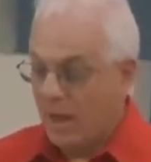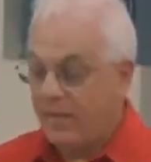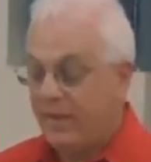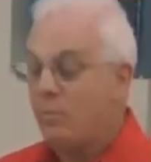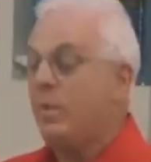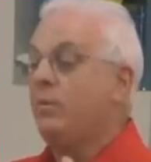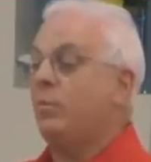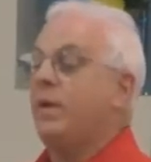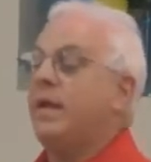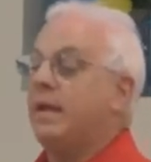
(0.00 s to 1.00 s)
And then we
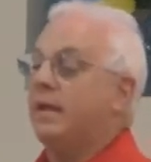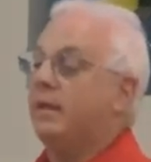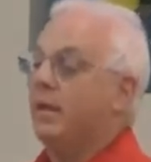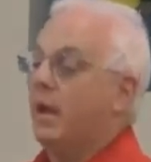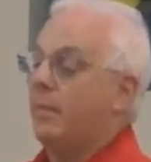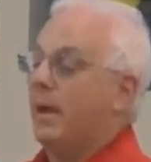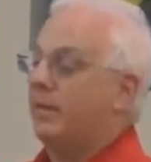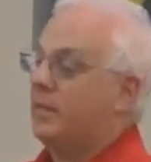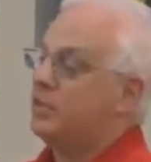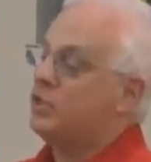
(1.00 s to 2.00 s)
read
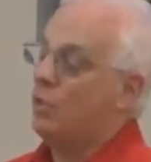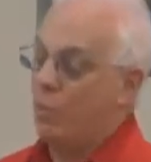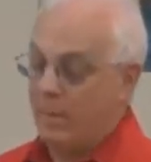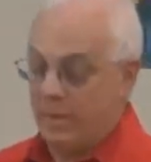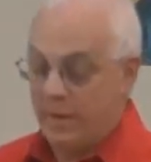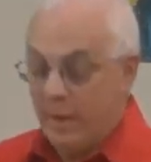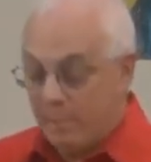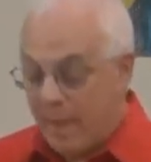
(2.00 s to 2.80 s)
about these two women.